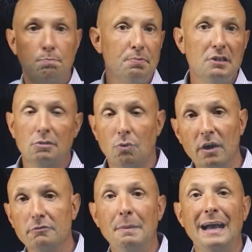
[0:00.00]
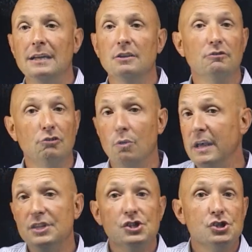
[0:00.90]
be thrust back into the Stone
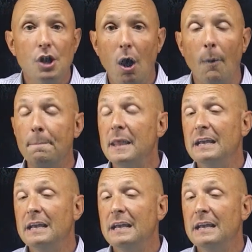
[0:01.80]
Ages? No.